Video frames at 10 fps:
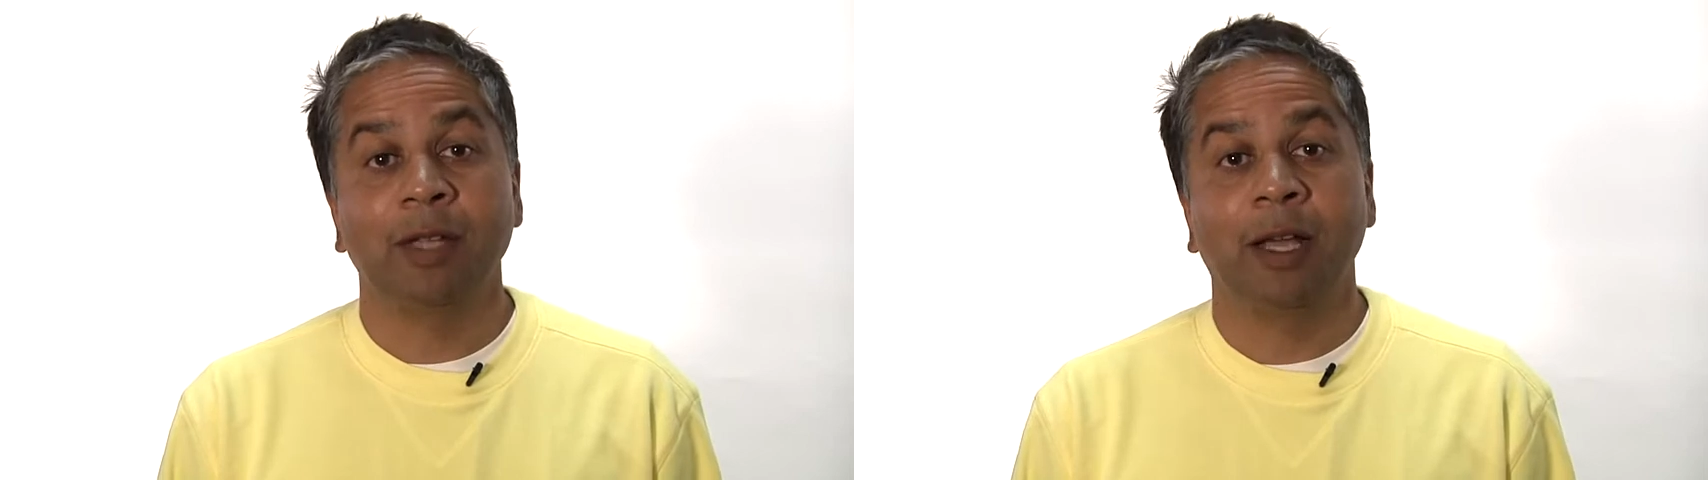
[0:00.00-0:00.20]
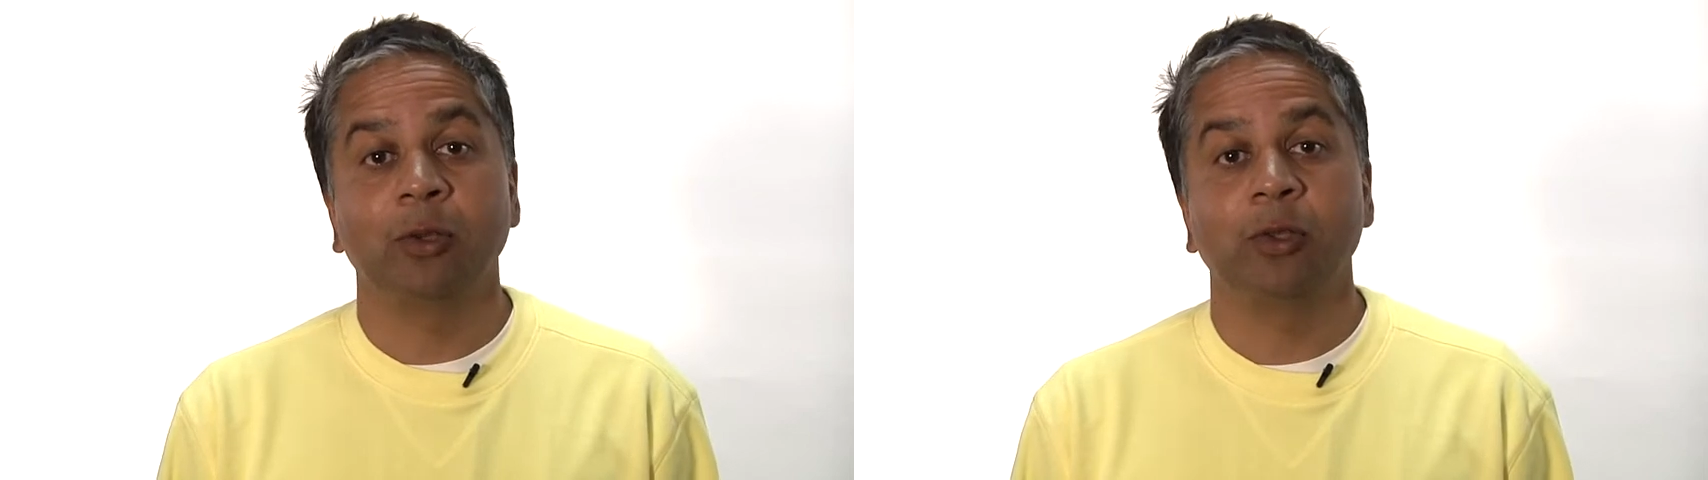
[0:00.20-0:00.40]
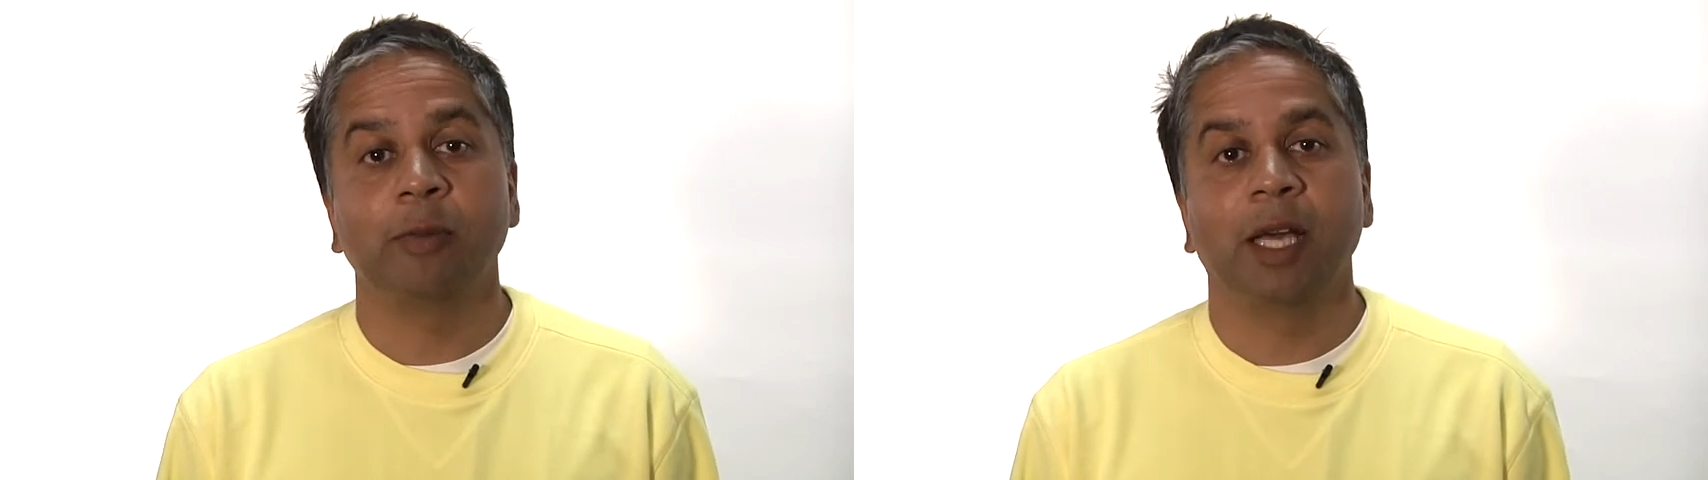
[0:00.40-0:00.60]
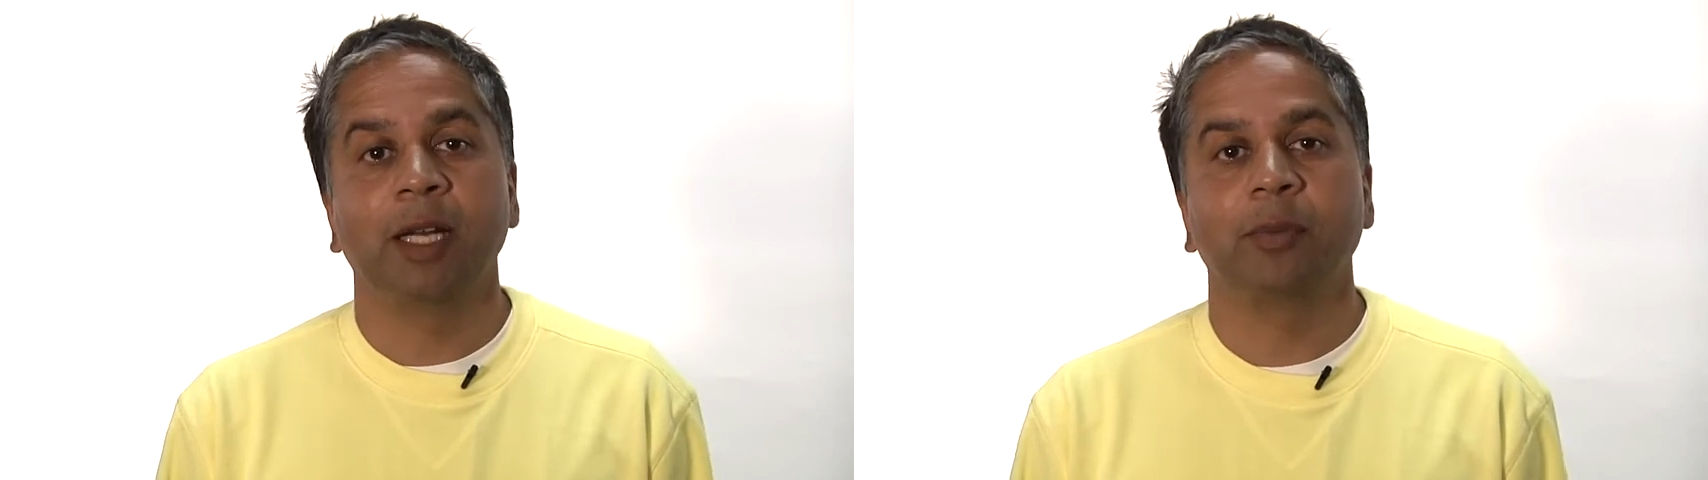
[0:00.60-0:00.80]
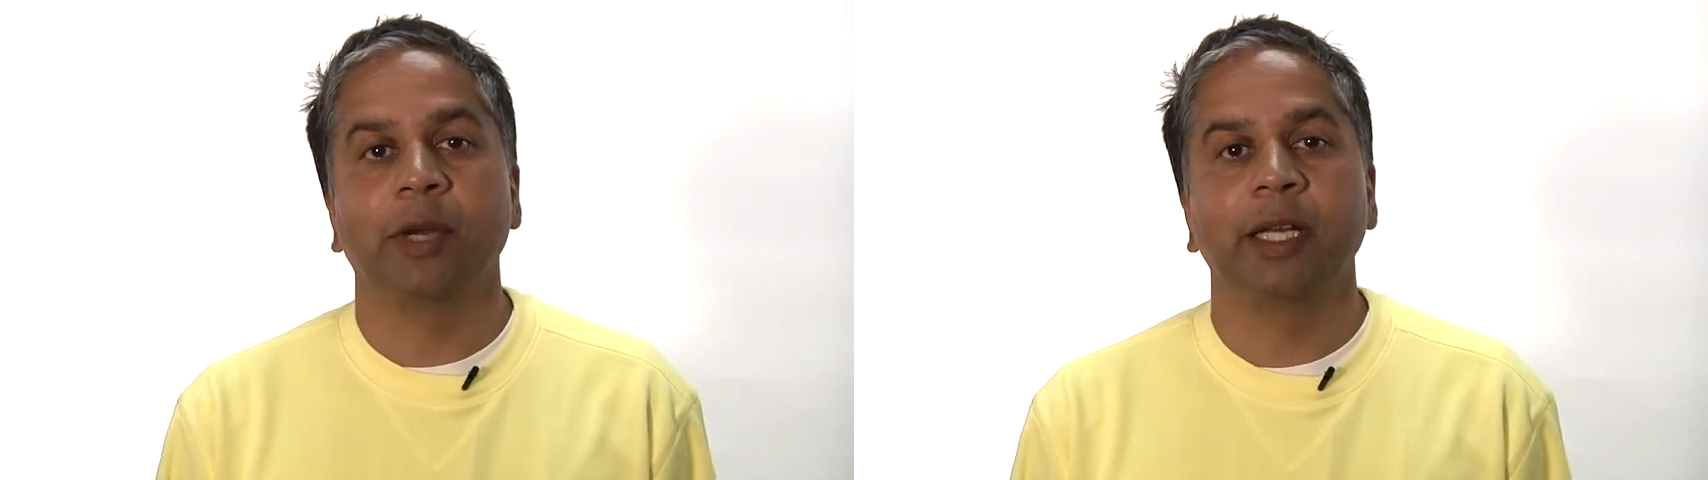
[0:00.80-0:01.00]
how
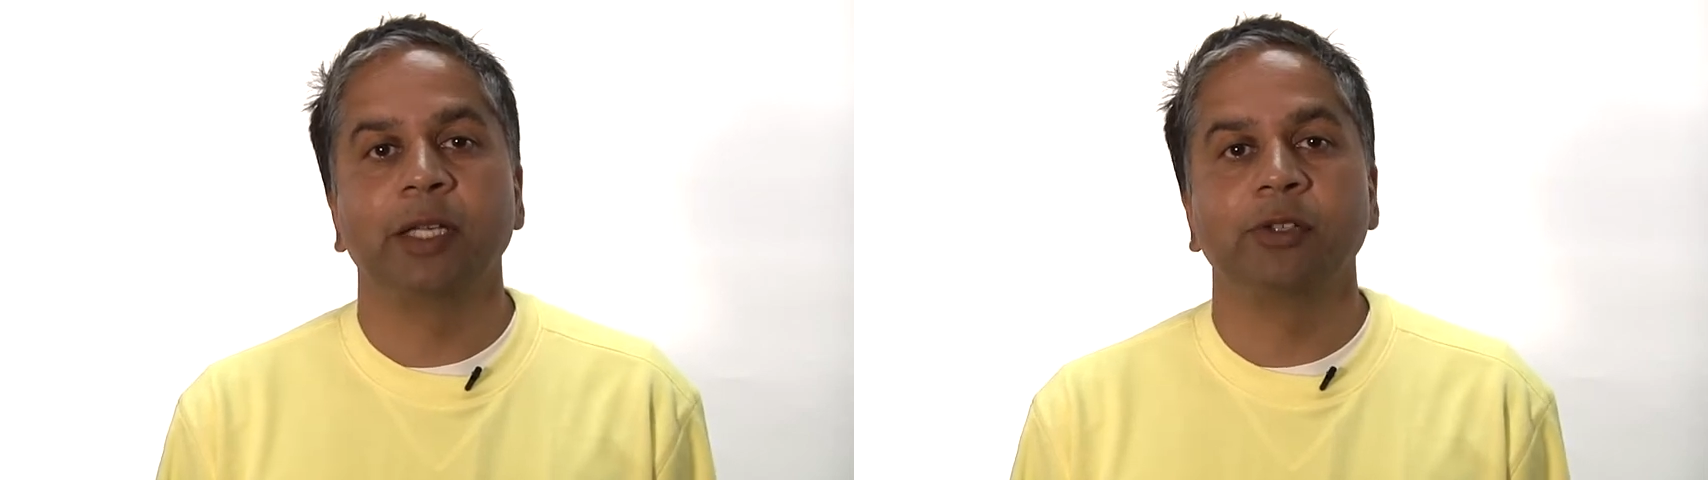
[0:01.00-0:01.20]
traumatic brain